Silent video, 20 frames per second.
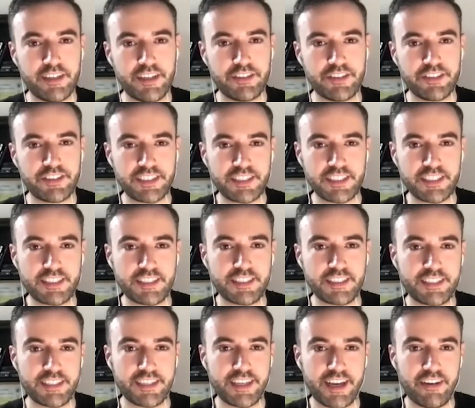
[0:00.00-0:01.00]
interesting just to
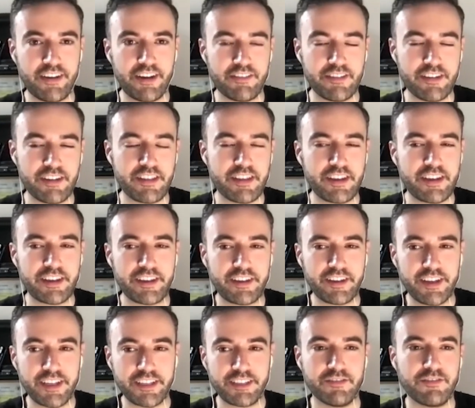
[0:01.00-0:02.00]
see how
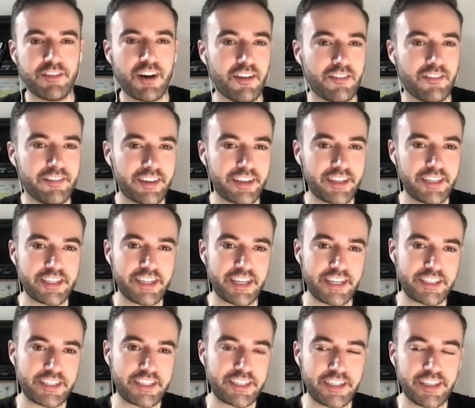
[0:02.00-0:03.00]
everything is evolving and
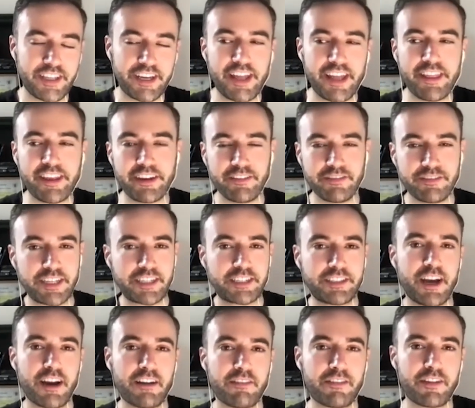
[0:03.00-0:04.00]
changing. Like, I think of
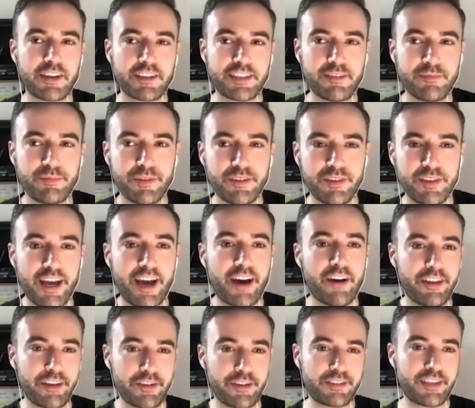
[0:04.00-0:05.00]
TikTok, for example, and how,
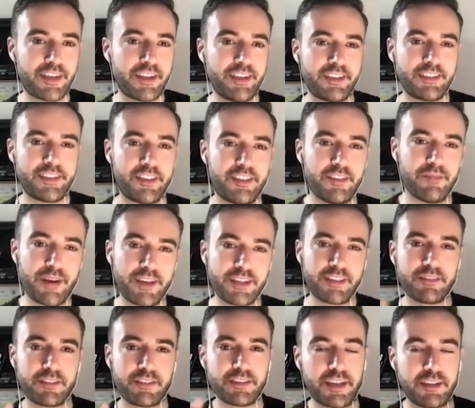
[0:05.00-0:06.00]
like you said, it's not the
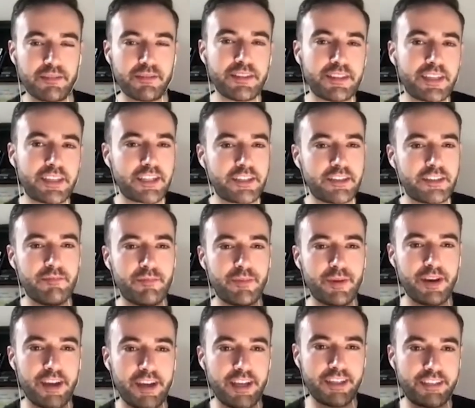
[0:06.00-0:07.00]
best for segmentation,
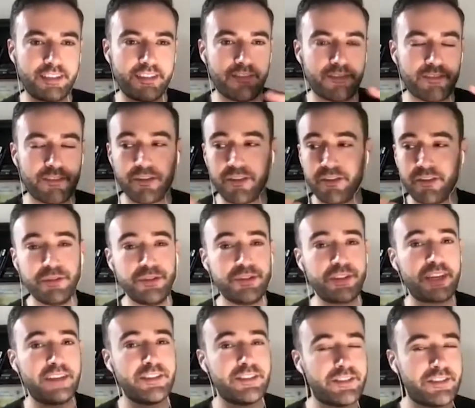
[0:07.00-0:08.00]
but it's for the
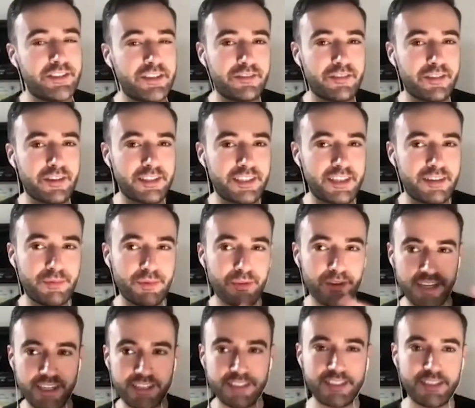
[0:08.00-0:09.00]
music industry, for example. I
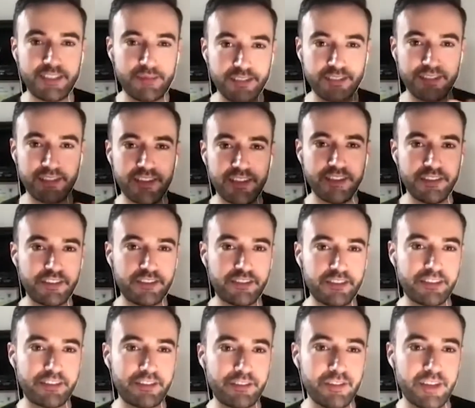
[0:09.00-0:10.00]
guess it depends on the
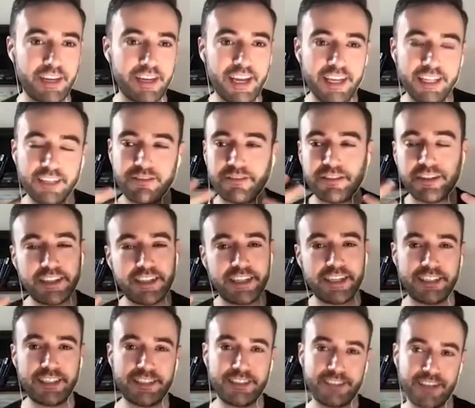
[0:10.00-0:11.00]
industry too. Like, it's
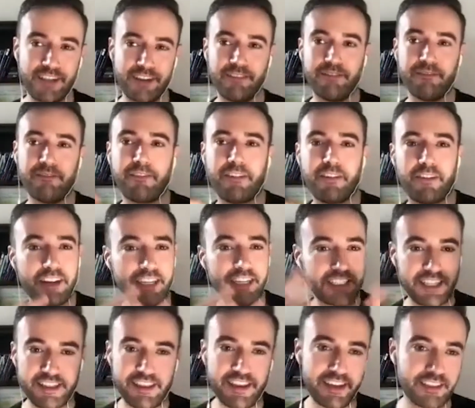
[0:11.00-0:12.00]
really done
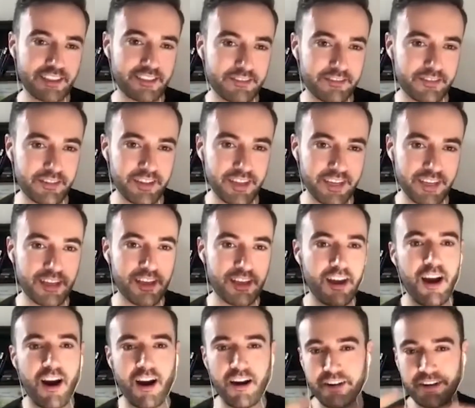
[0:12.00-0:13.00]
crazy things for like
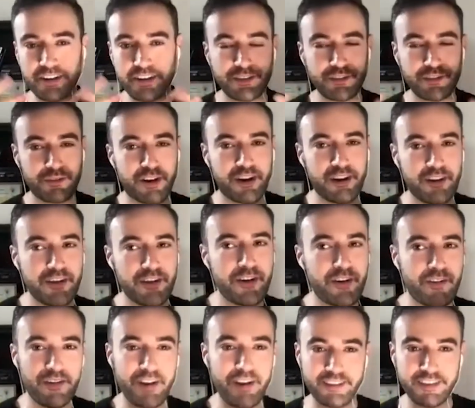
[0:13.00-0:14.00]
artists who are
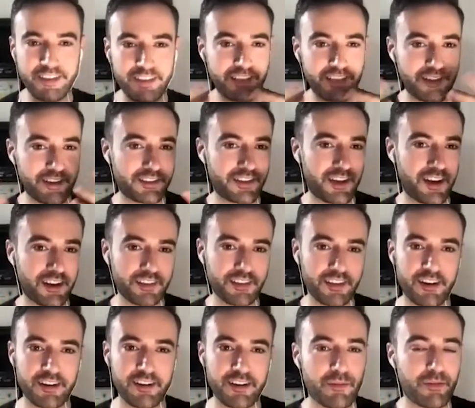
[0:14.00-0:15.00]
unknown and suddenly their songs
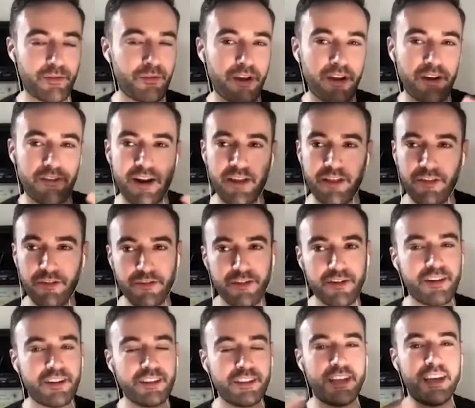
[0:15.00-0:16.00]
are number one around the
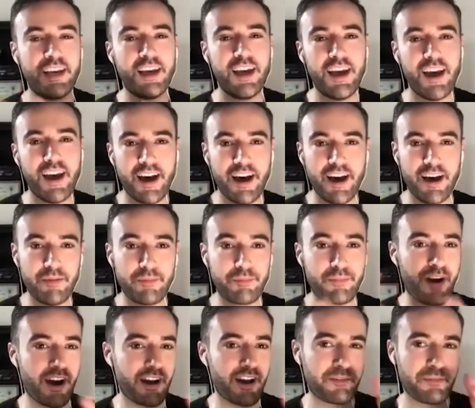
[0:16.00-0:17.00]
world.
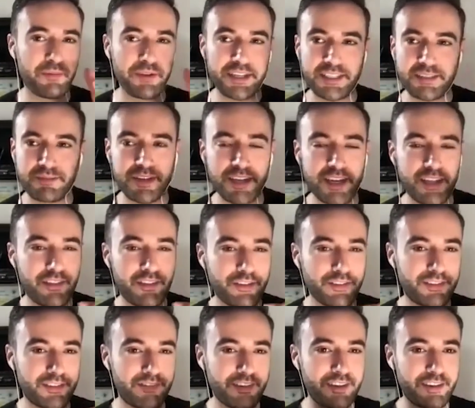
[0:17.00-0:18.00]
Product placement in
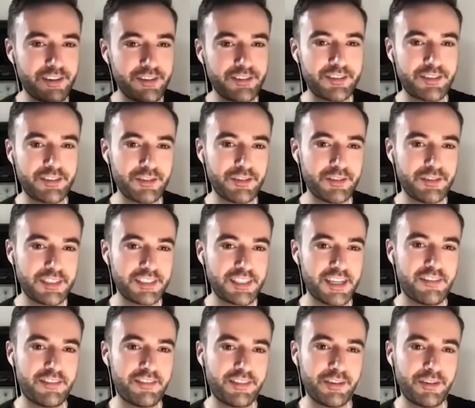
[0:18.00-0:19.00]
those videos too and
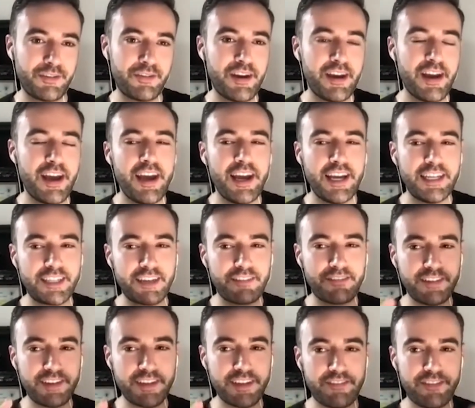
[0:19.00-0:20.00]
stuff. So it's
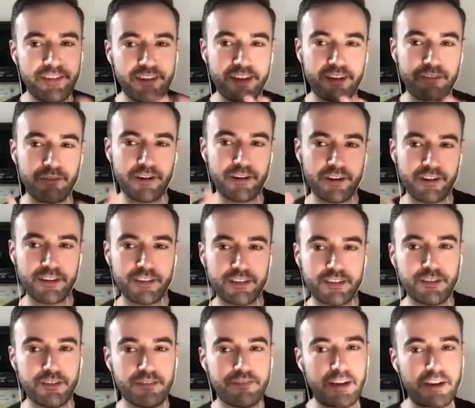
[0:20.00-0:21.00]
definitely, I feel like we're
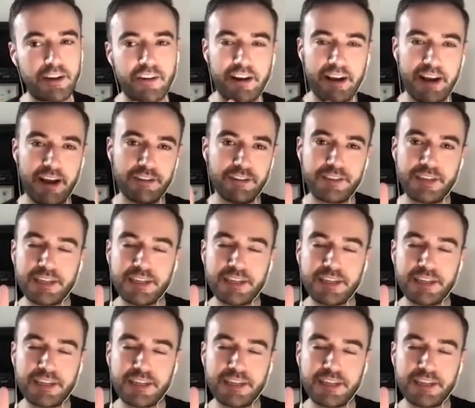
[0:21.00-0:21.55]
still figuring out